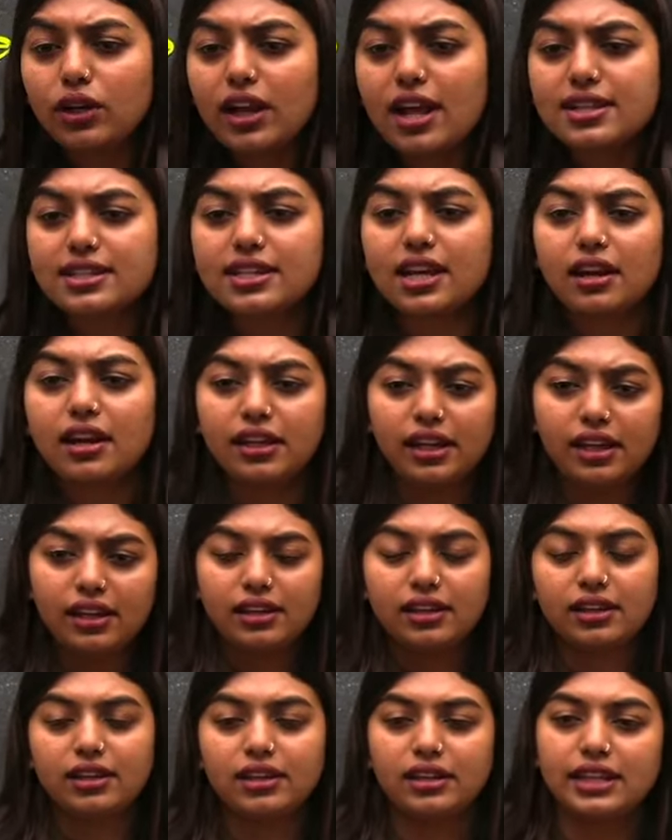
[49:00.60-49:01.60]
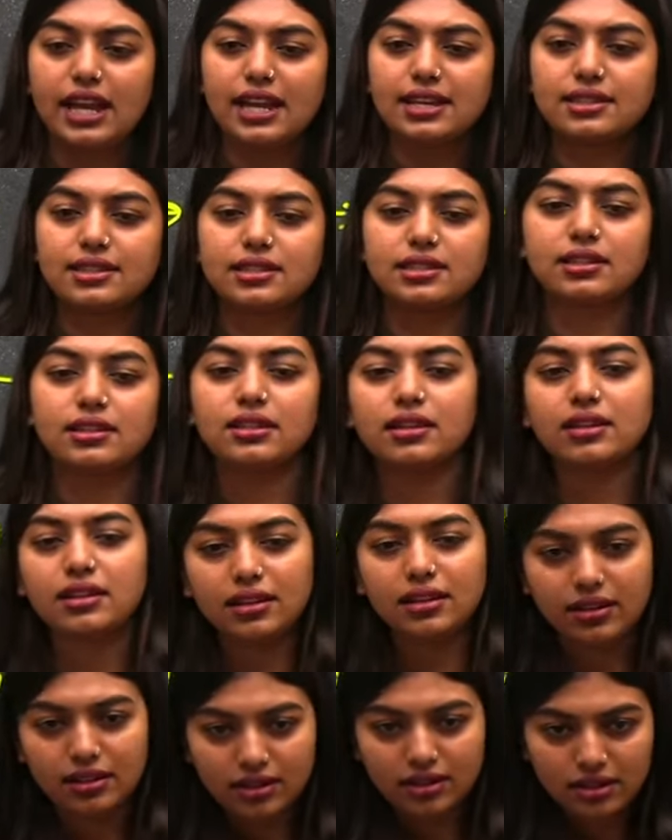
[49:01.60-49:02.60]
old NCRT, yes,
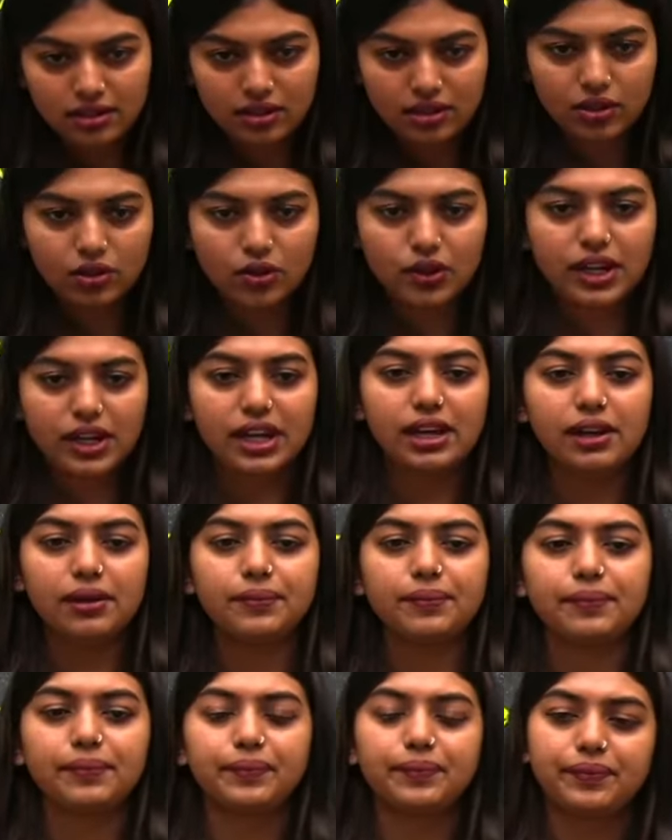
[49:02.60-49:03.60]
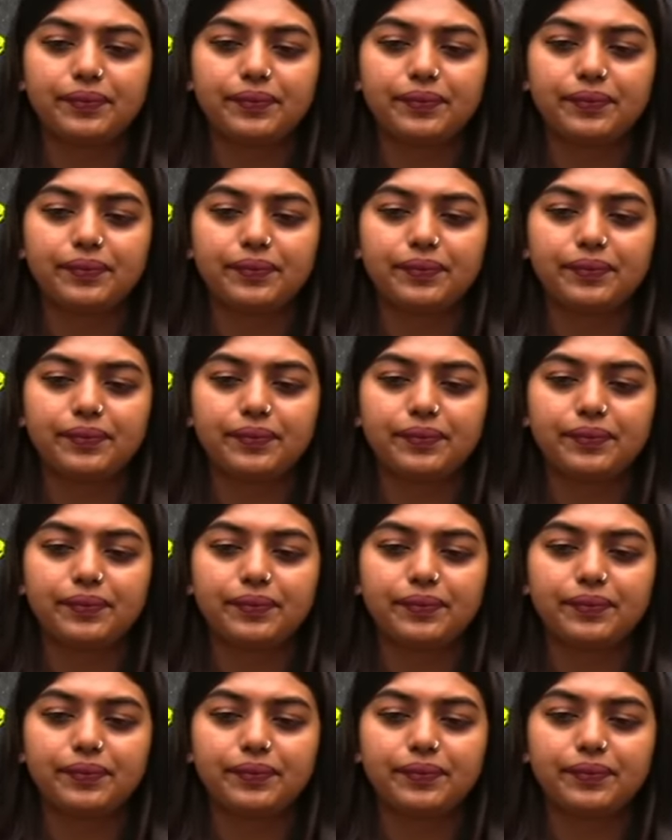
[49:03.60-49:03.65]
okay,